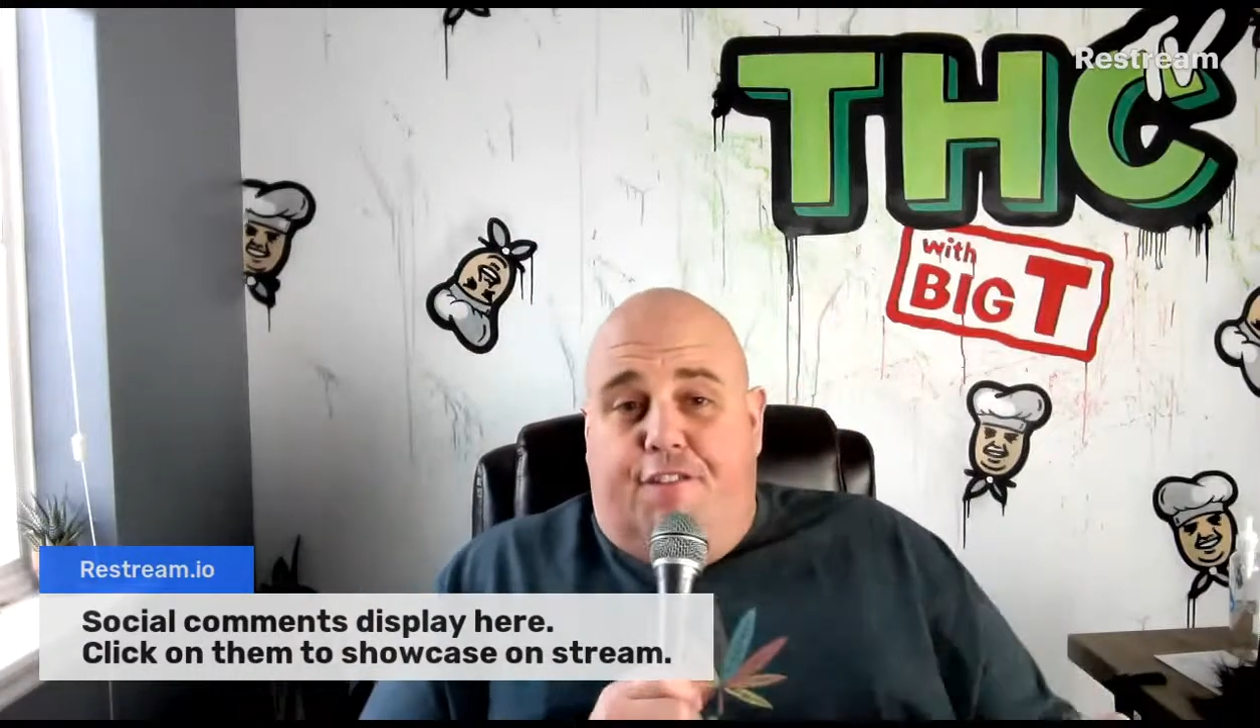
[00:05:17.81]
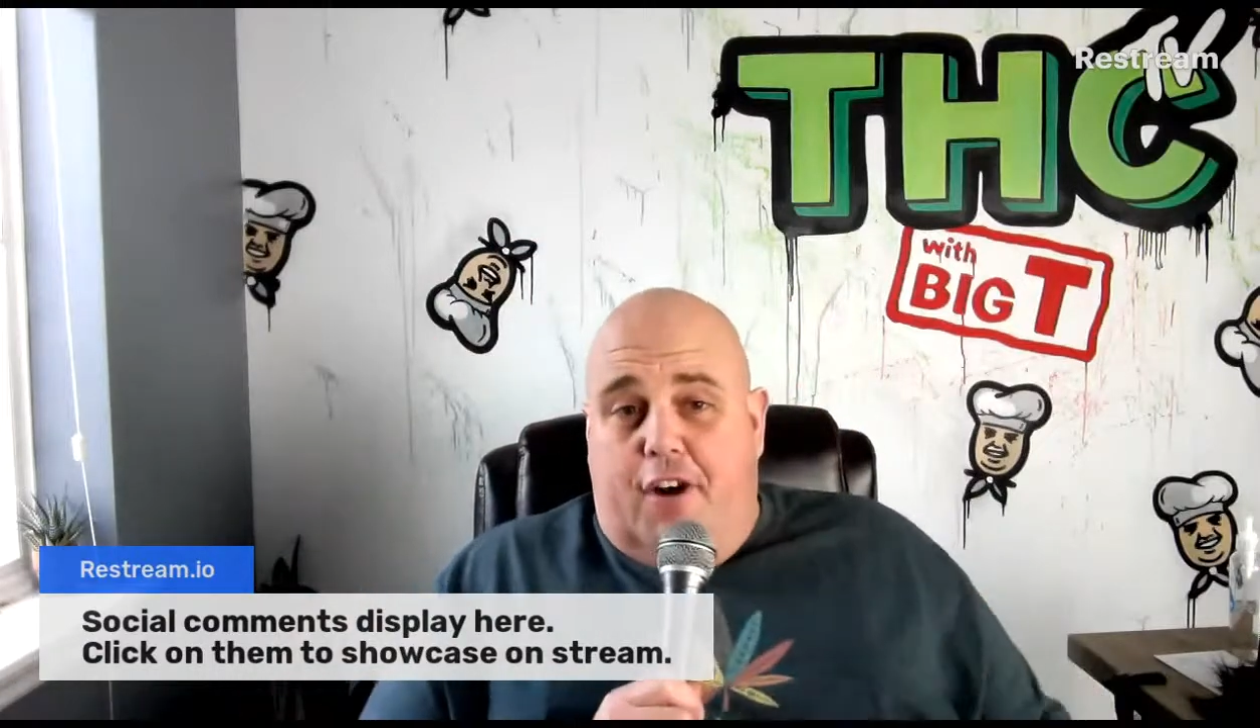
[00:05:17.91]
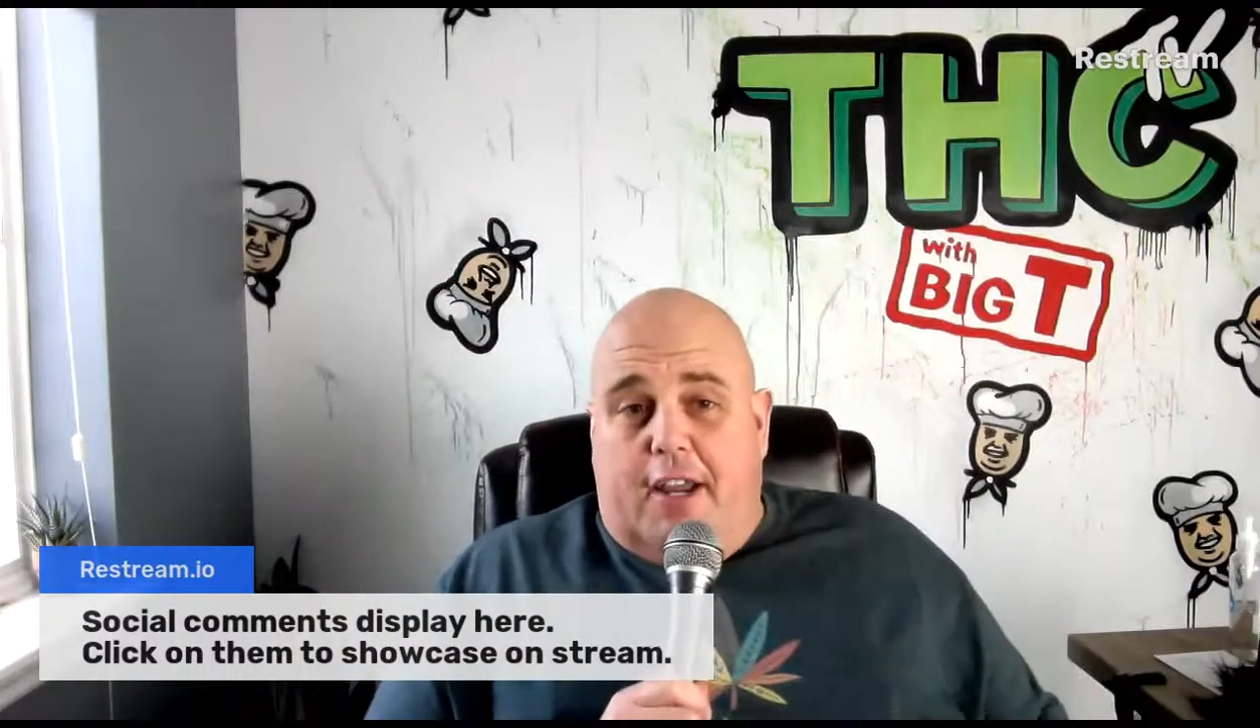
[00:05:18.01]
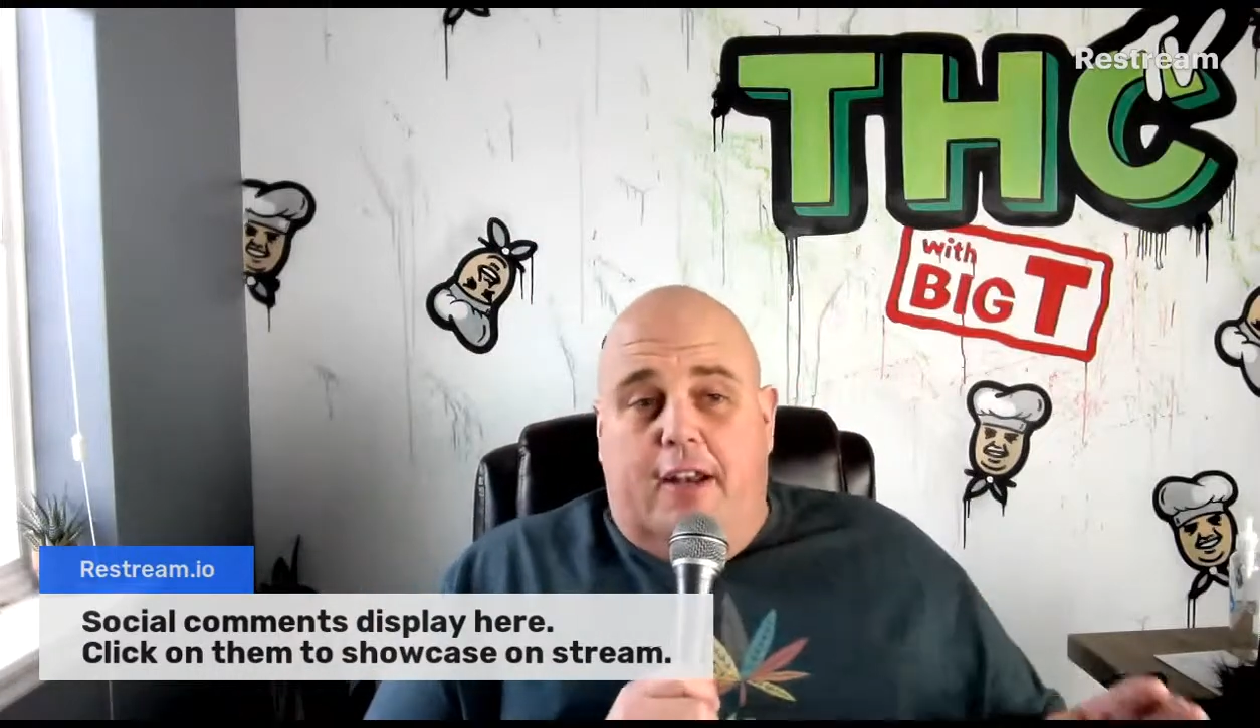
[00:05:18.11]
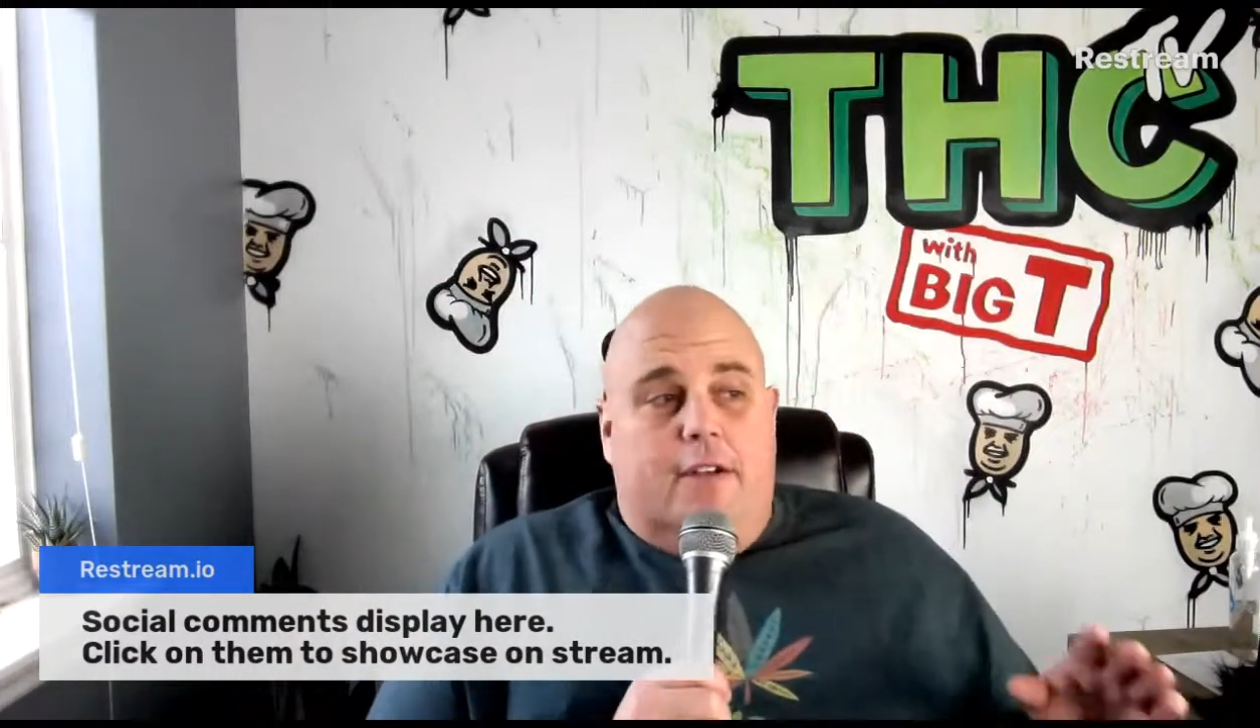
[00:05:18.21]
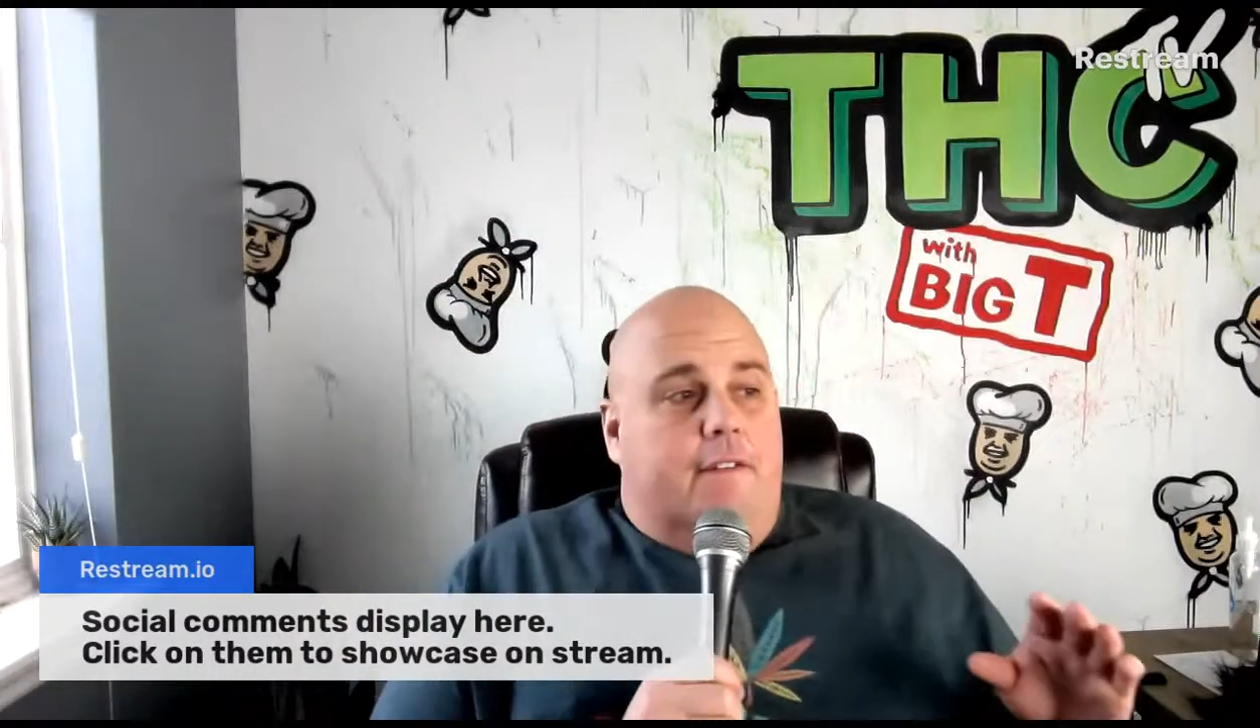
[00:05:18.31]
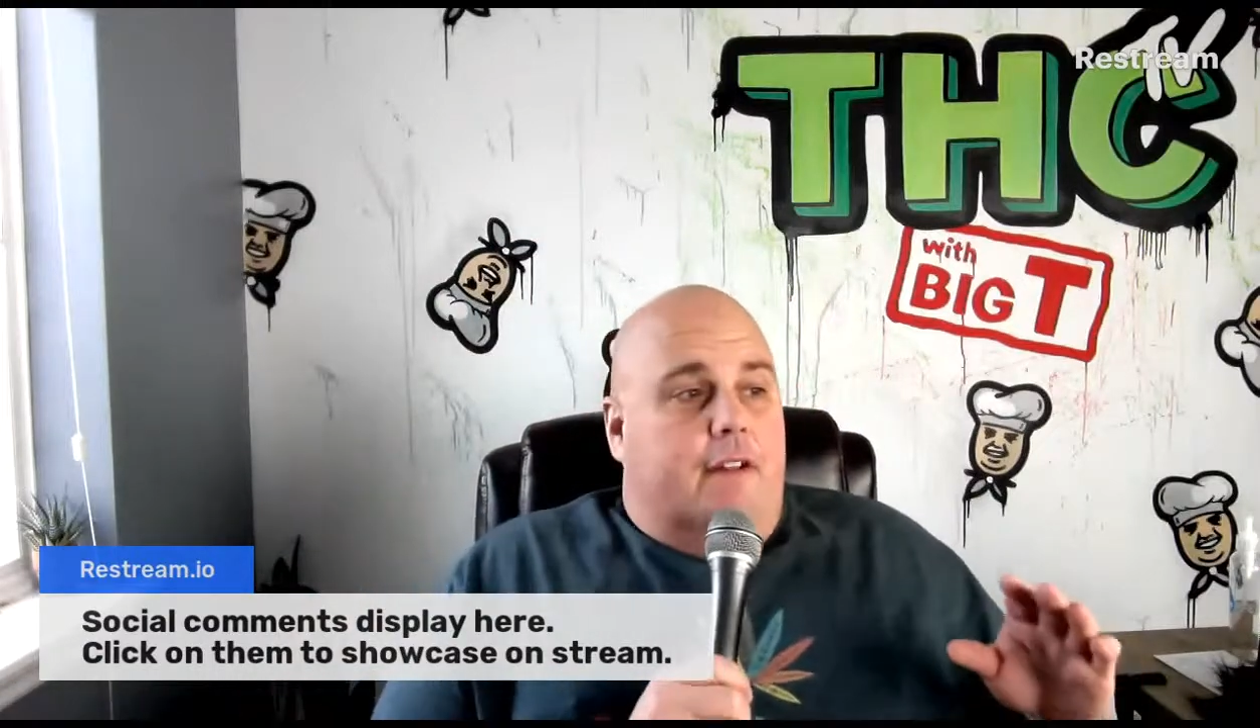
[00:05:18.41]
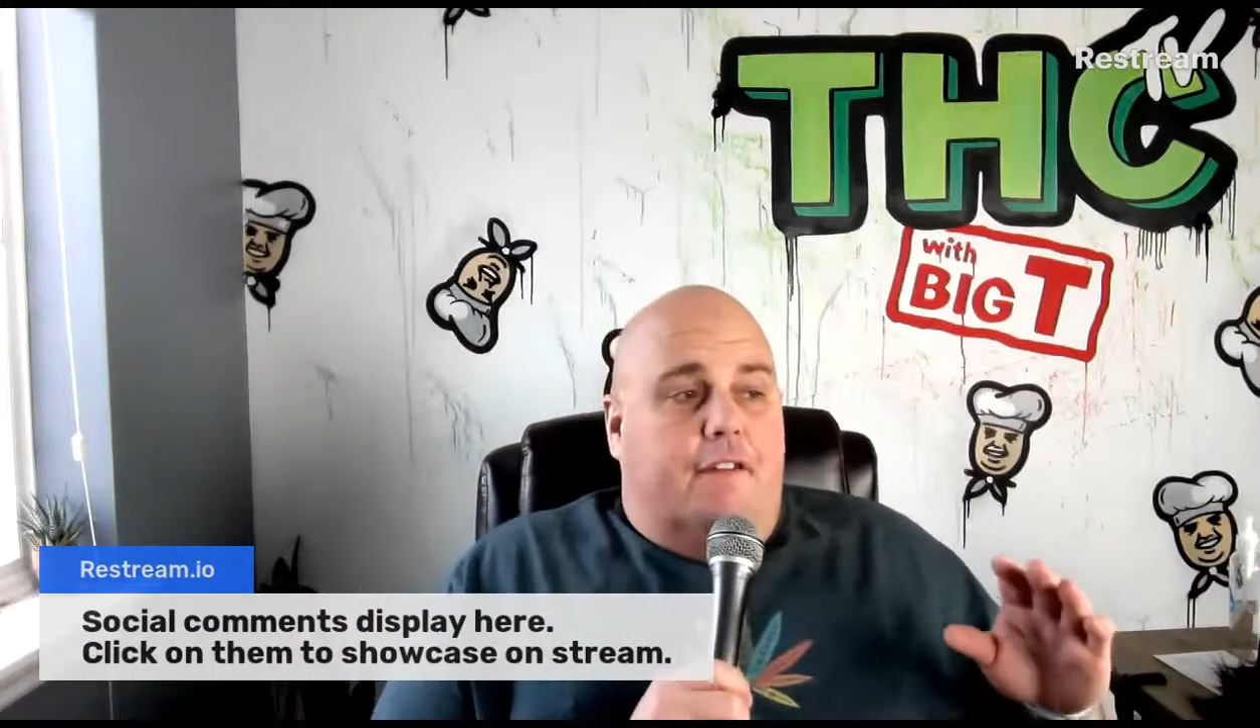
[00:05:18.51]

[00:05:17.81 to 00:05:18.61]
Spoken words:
fucking